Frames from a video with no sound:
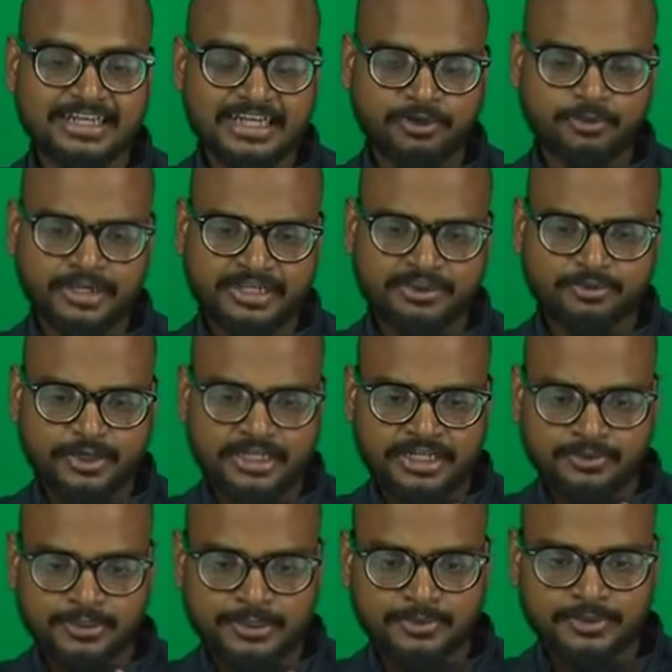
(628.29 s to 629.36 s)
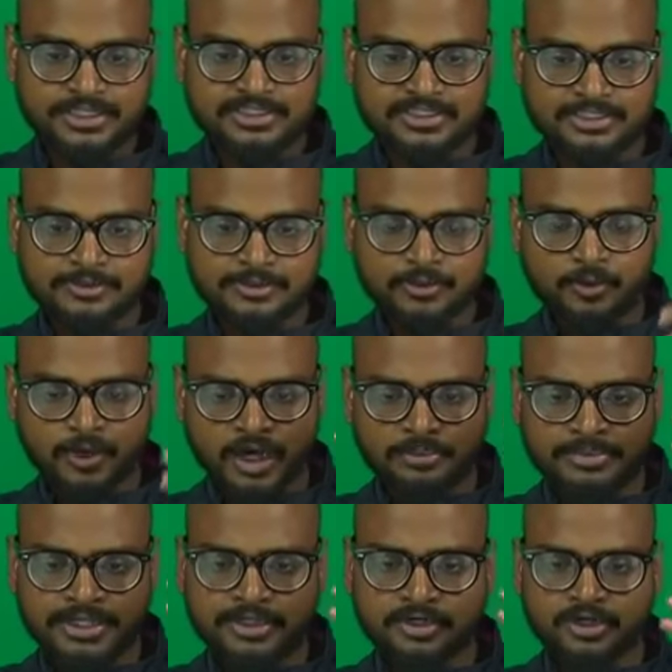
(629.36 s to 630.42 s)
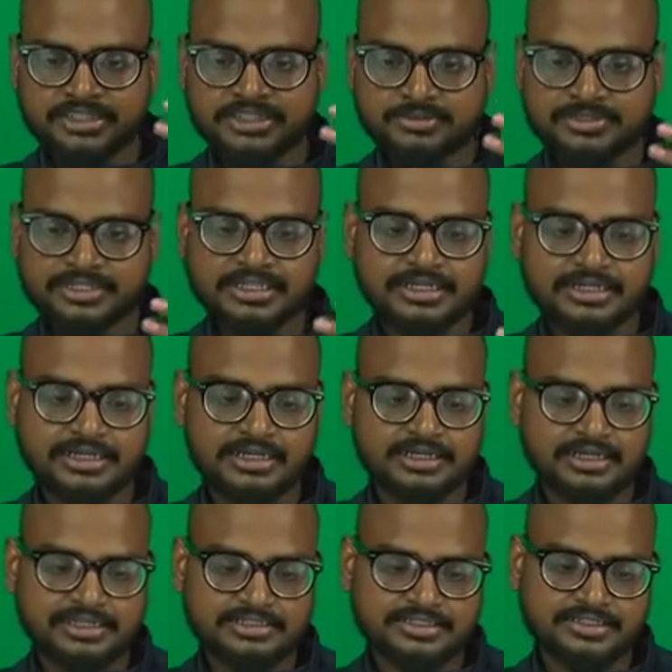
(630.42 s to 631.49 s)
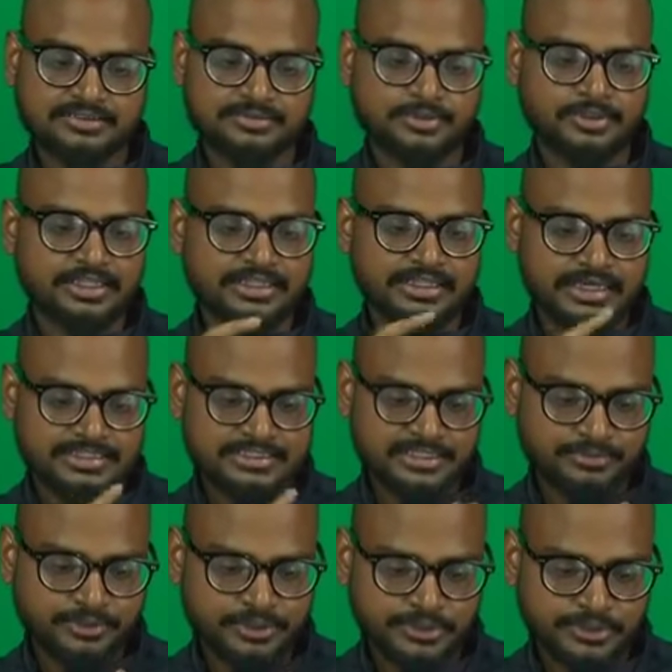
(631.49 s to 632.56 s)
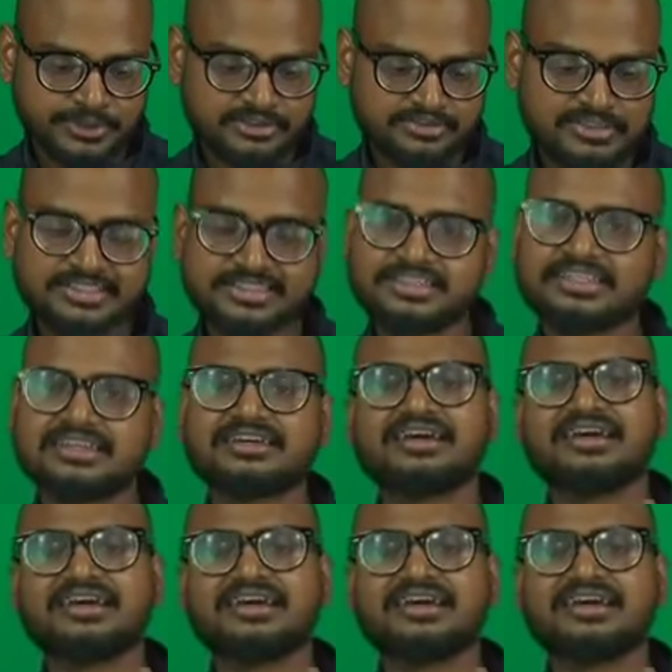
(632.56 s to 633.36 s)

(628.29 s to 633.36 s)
uh, what I, what I will do is how many concepts they are asked okay they asked about nucleophilicity